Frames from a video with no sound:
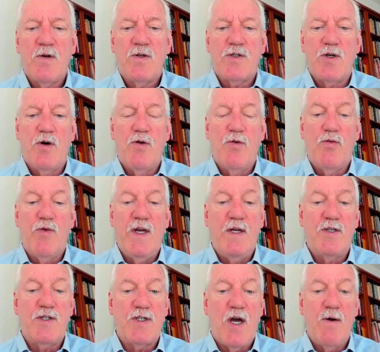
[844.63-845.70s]
So we
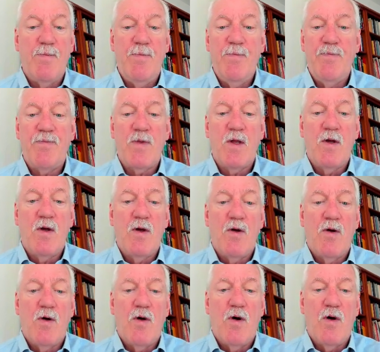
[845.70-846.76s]
sum
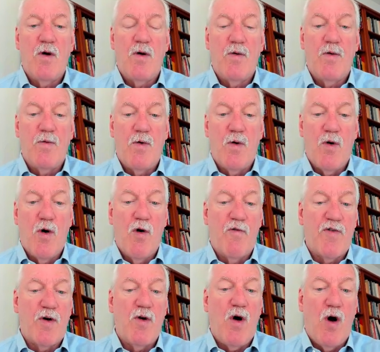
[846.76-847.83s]

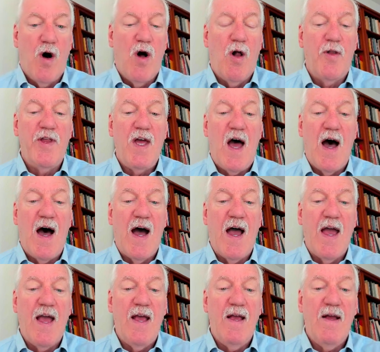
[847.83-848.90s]
over all the
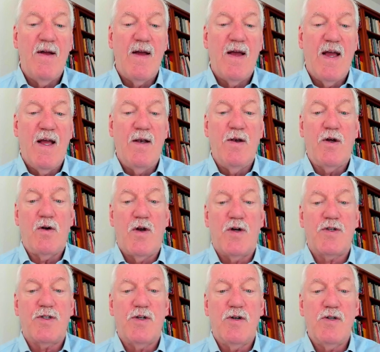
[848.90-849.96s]
I in the
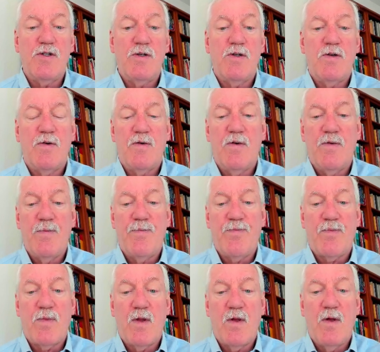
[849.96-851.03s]
clusters,
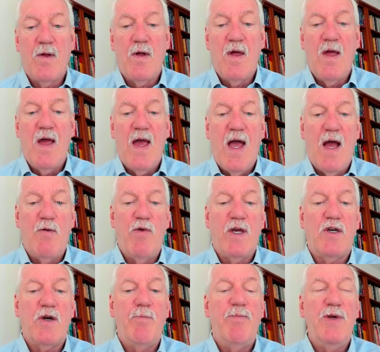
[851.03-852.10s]
and we
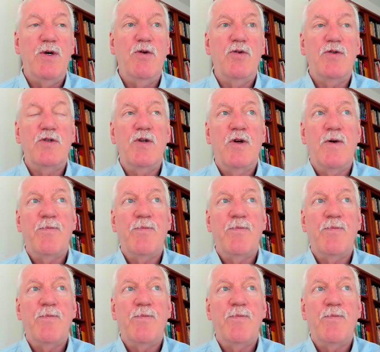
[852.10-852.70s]
compute